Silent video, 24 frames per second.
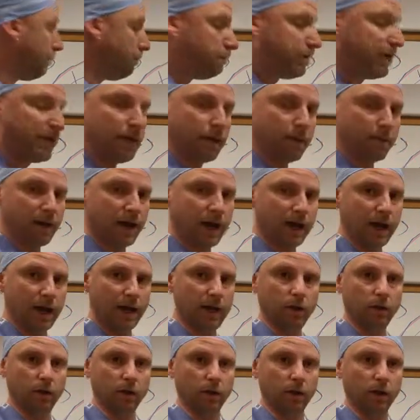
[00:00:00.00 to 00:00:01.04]

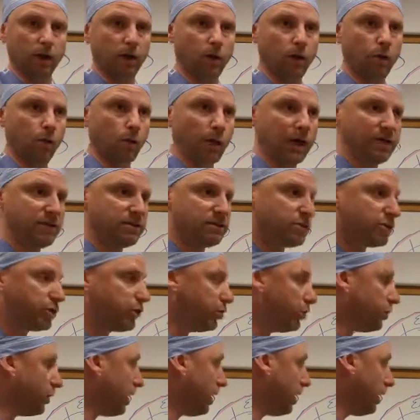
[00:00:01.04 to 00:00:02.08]
BMI or low weight
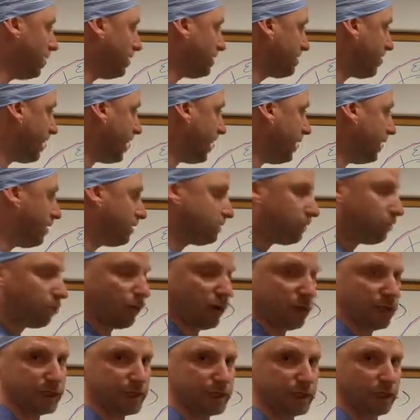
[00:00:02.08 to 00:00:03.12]
to height
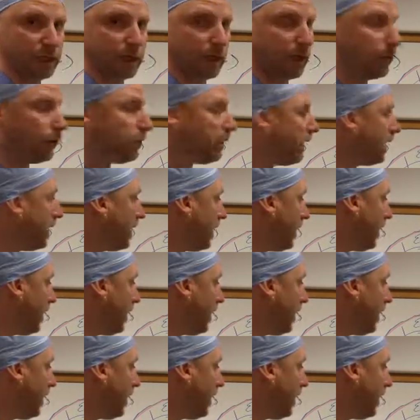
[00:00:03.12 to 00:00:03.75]
ratio,